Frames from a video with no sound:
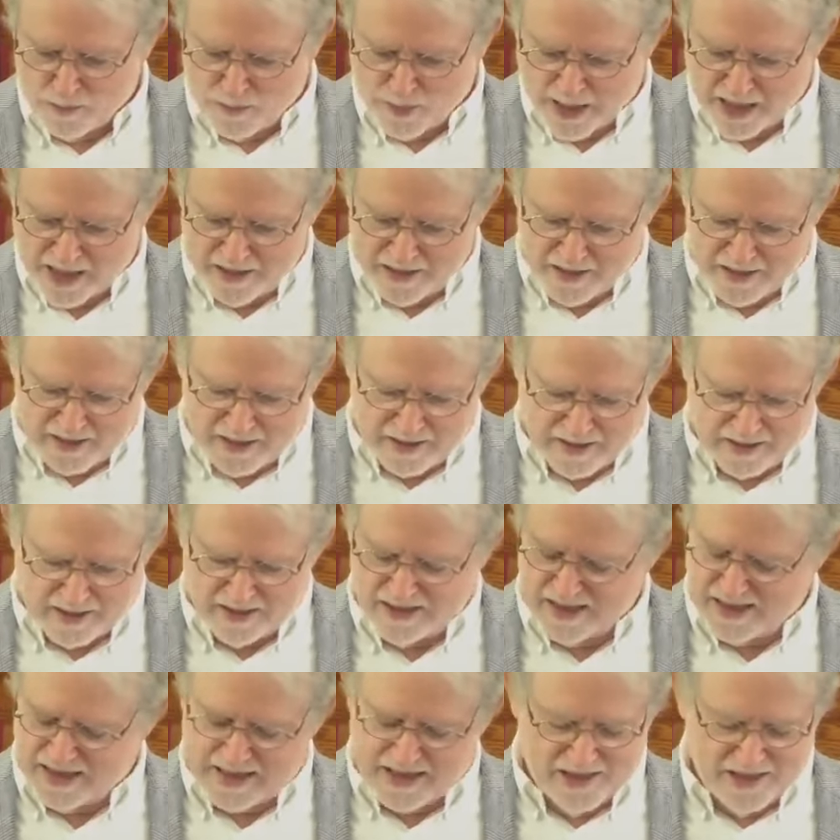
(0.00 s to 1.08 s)
But
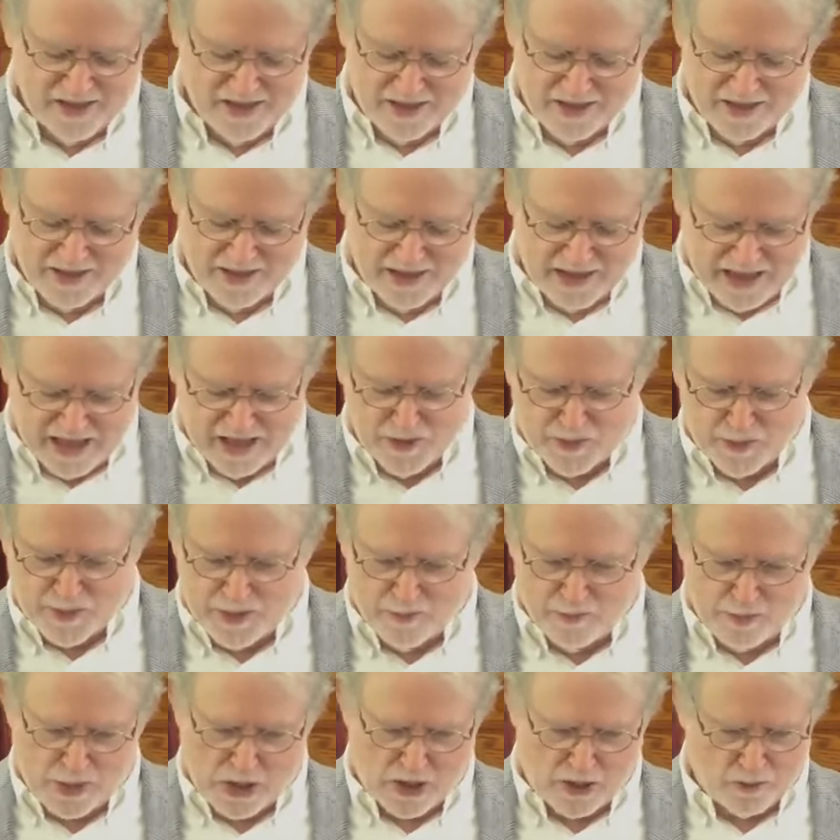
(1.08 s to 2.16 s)
he's
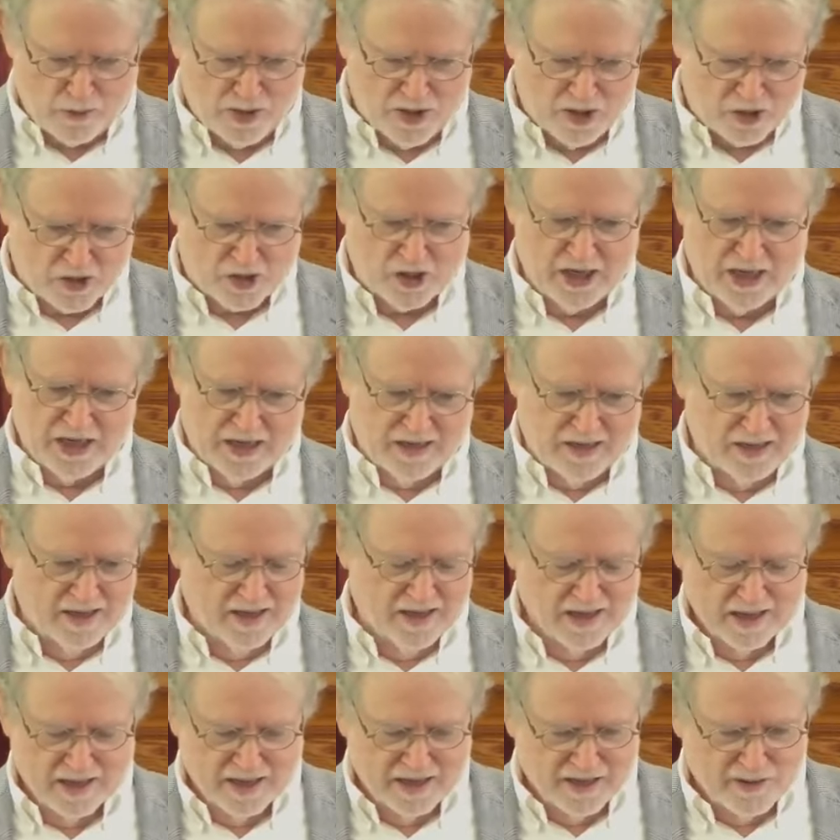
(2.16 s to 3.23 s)
been
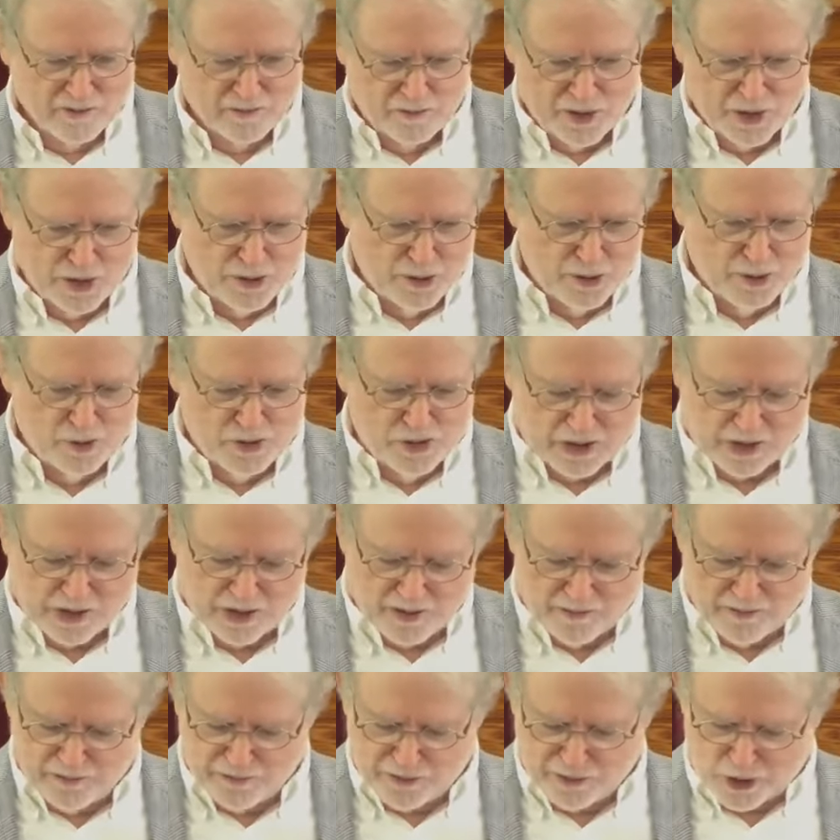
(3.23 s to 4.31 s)
publishing views
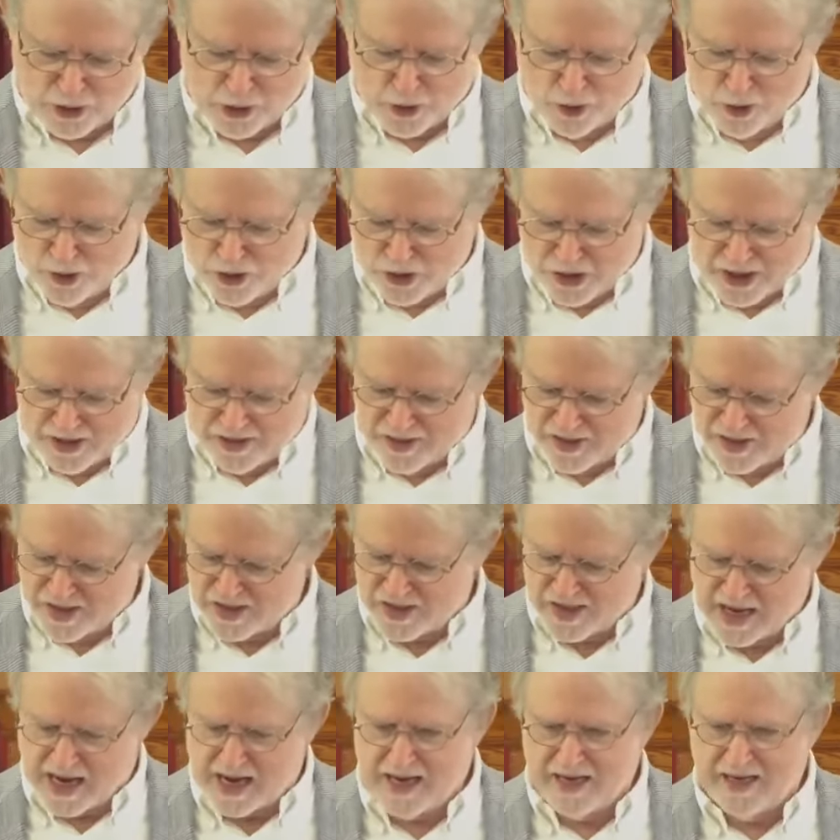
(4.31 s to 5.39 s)
of church and
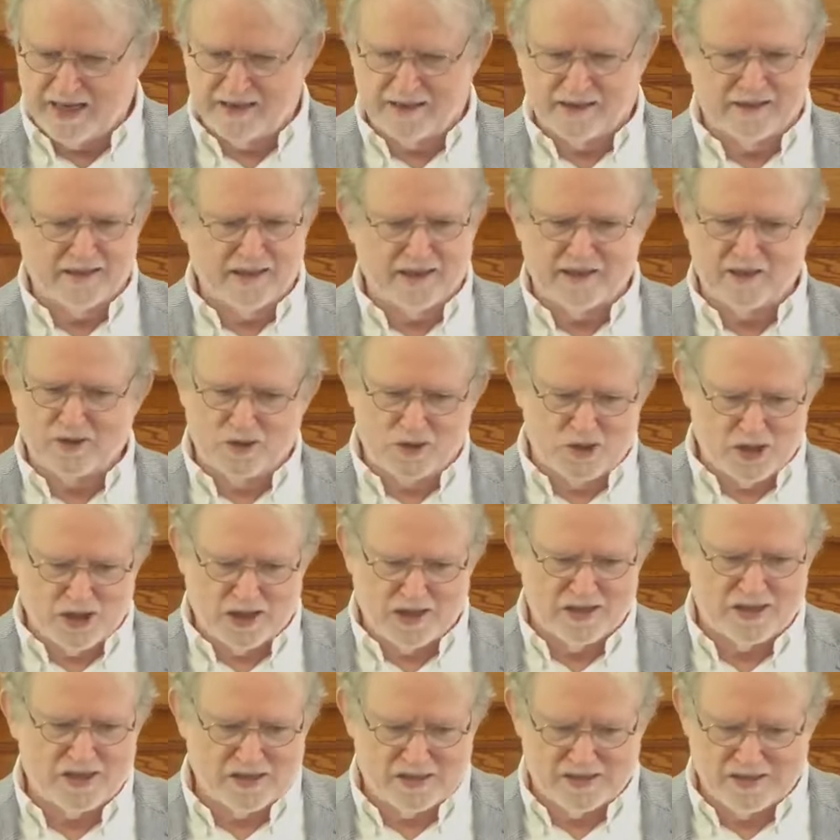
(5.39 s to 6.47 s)
state that are
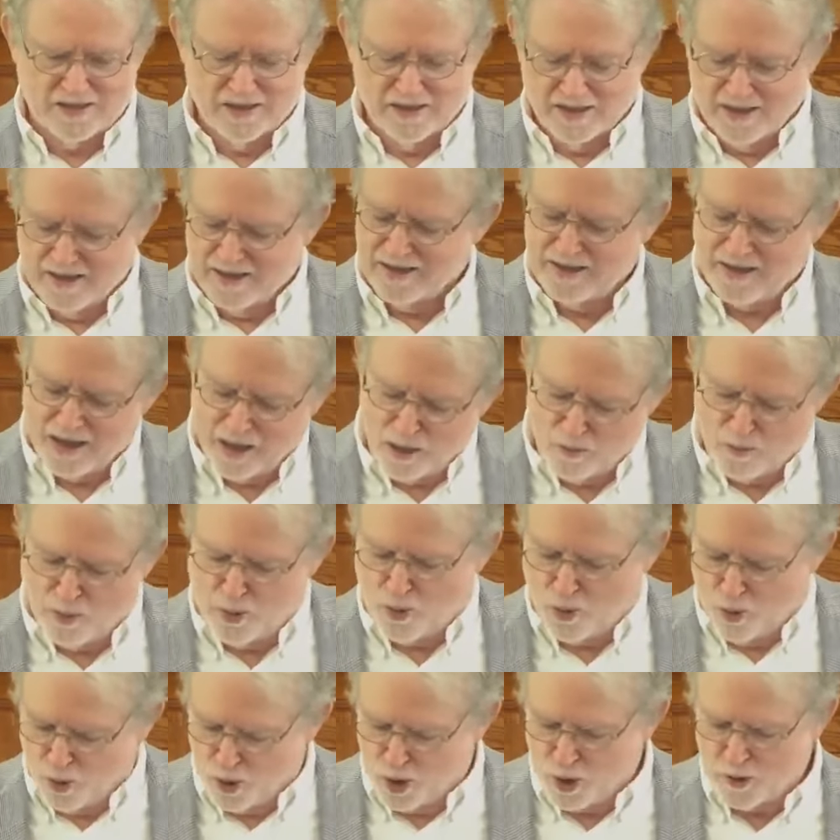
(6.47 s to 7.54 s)
just
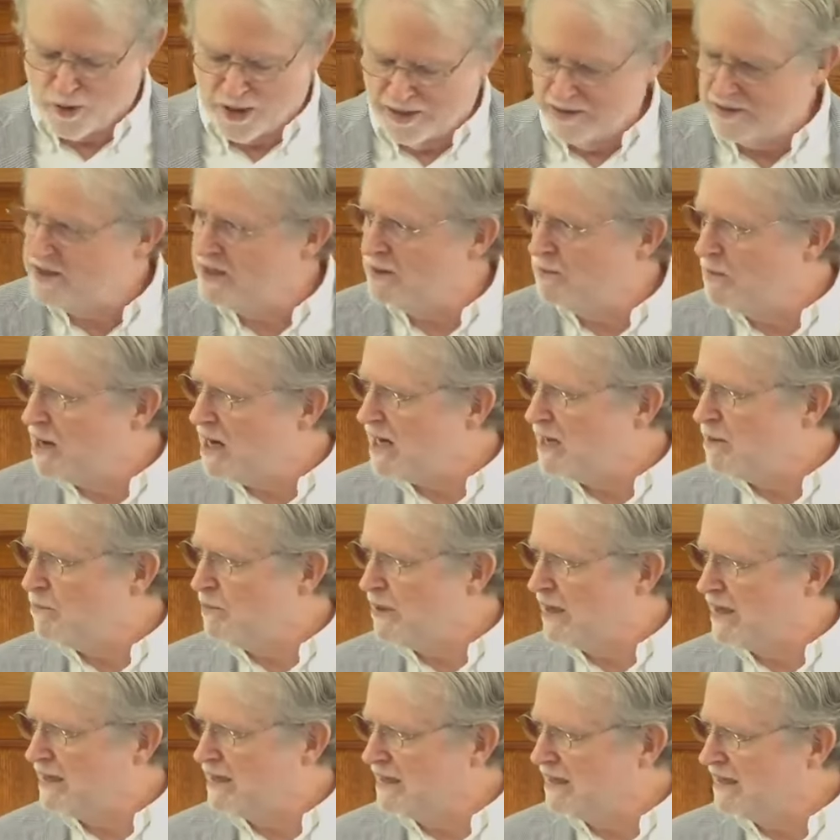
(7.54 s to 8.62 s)
abhorrent, in my
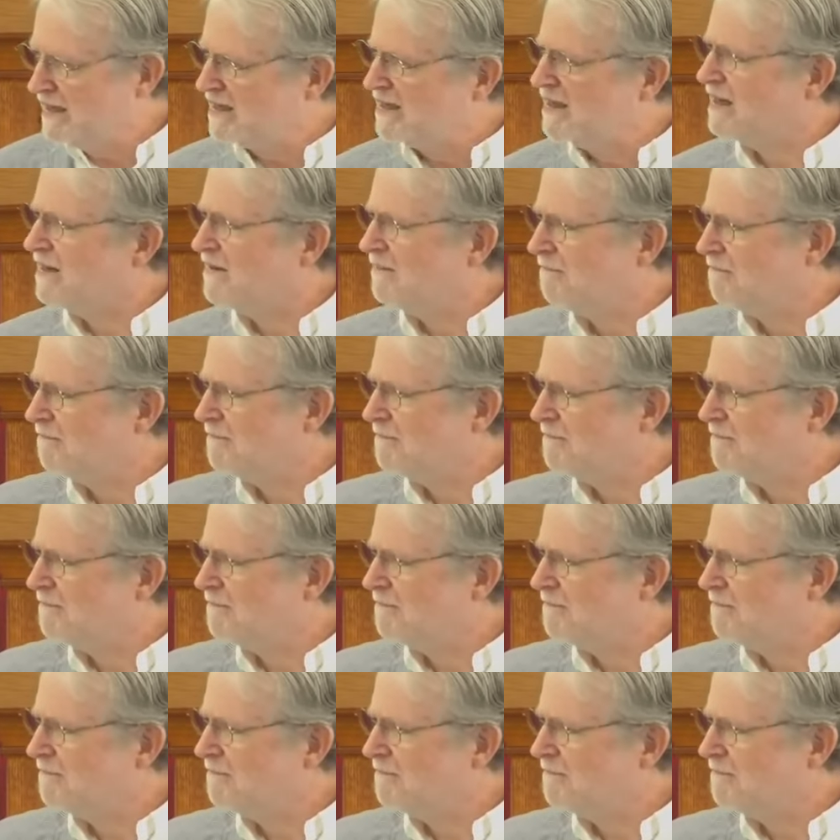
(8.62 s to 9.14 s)
opinion.